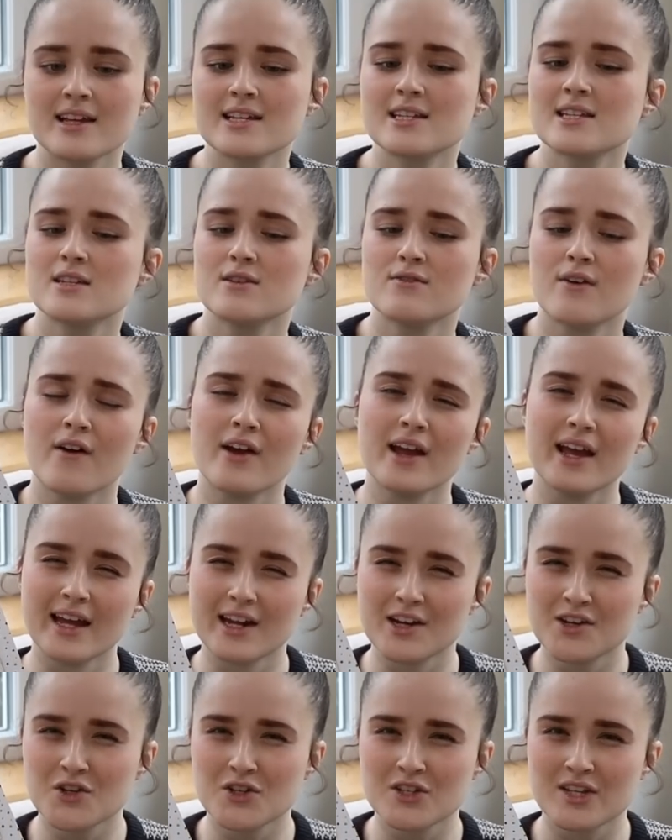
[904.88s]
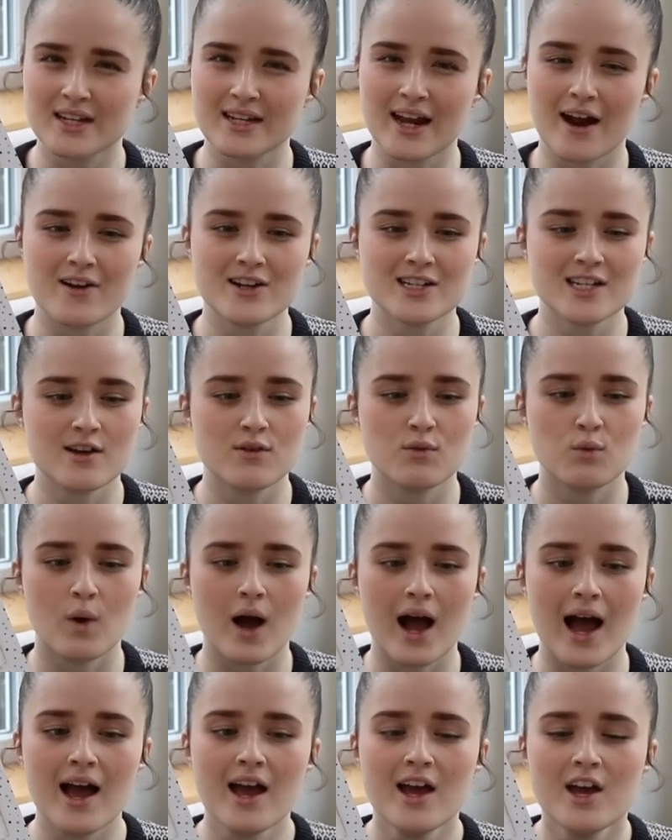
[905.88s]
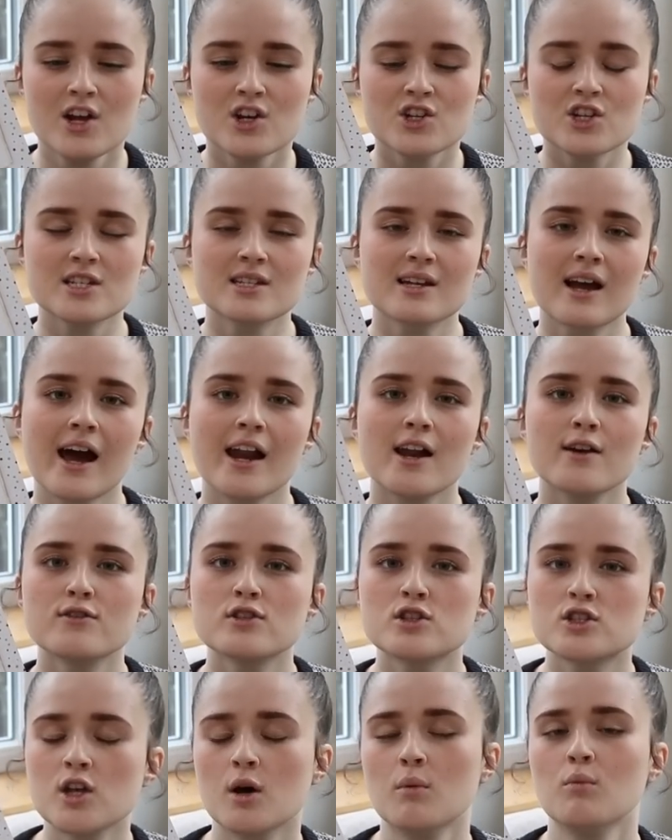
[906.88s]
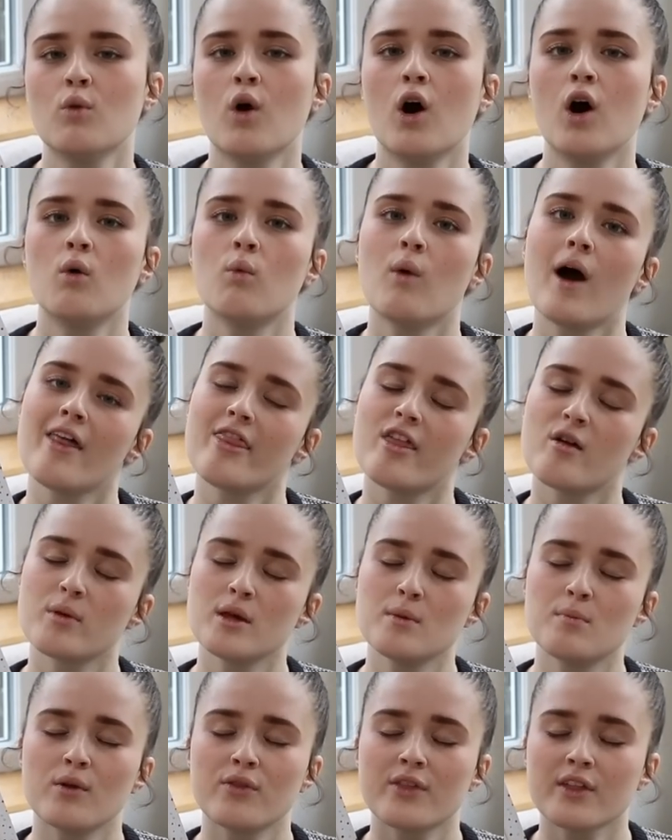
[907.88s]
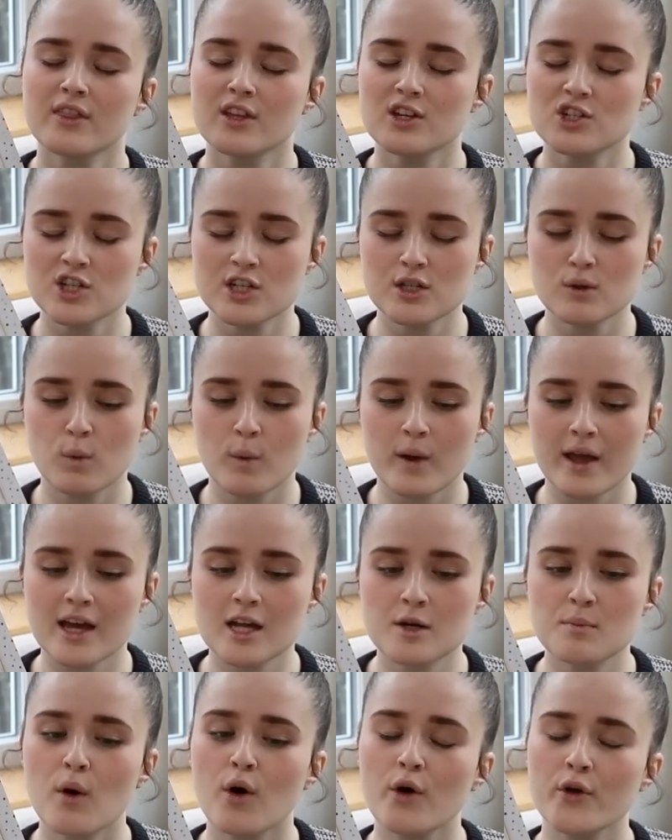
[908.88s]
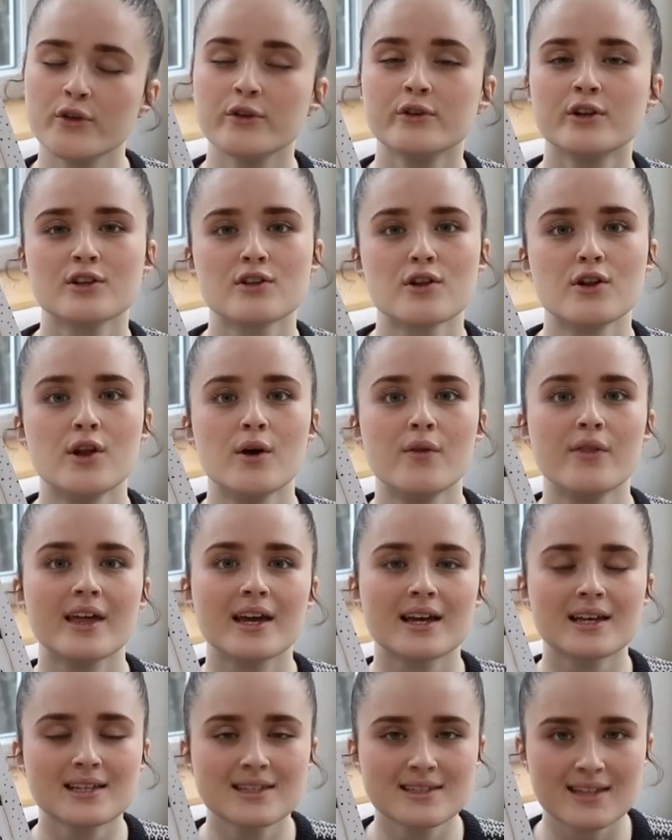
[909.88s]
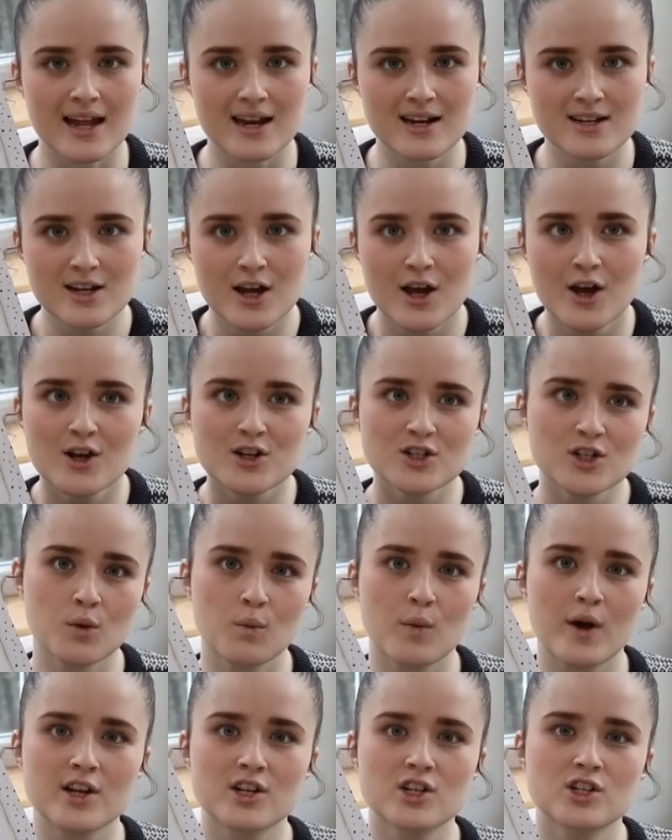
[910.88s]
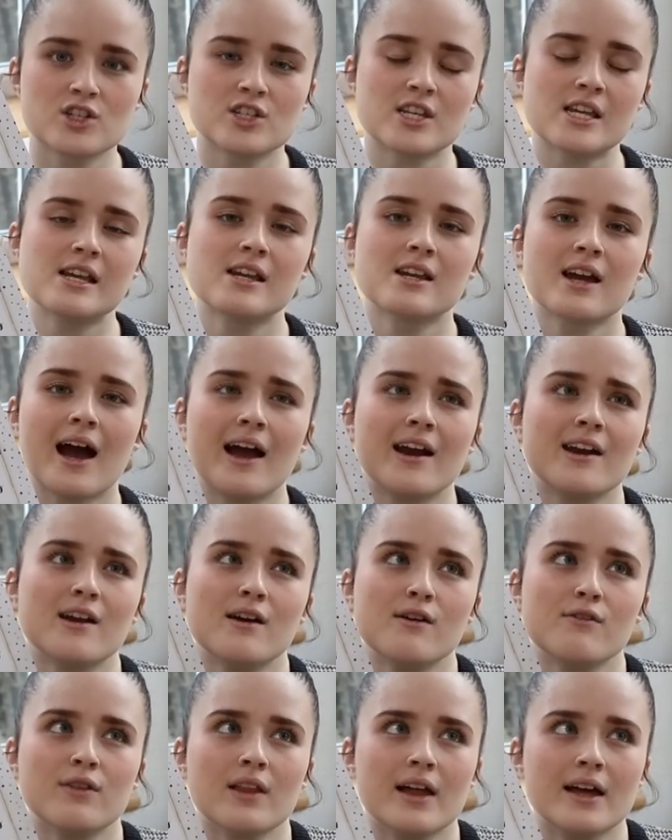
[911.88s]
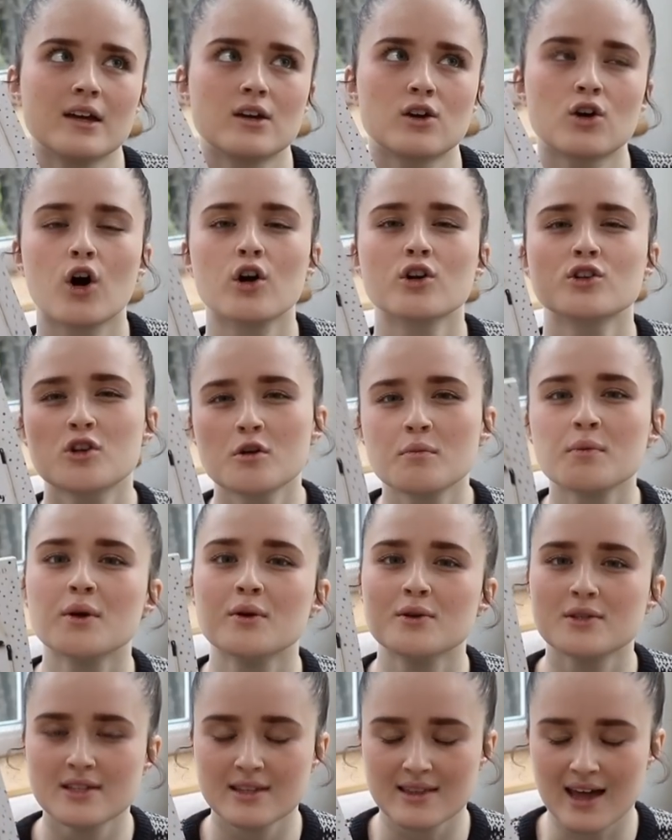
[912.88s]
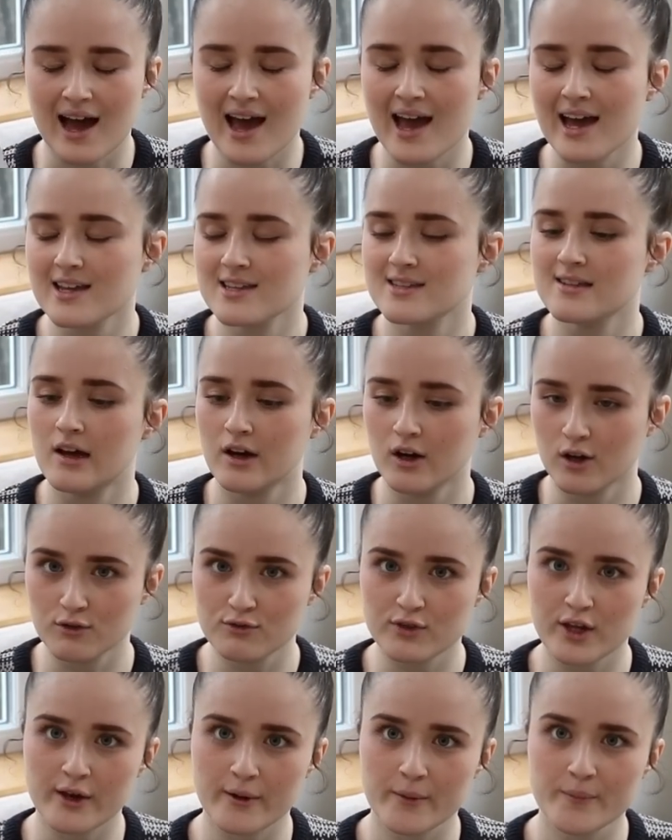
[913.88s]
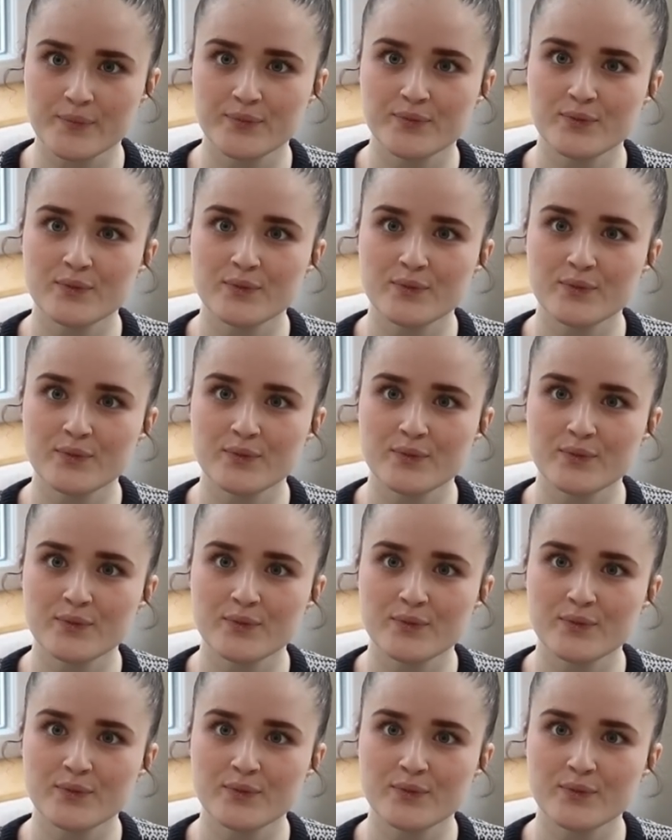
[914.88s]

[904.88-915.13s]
this is a very interesting narrative where she's kind of somewhat aware that people think that she's weird, but also doesn't know the extent to which she kind of like contributes to that external view.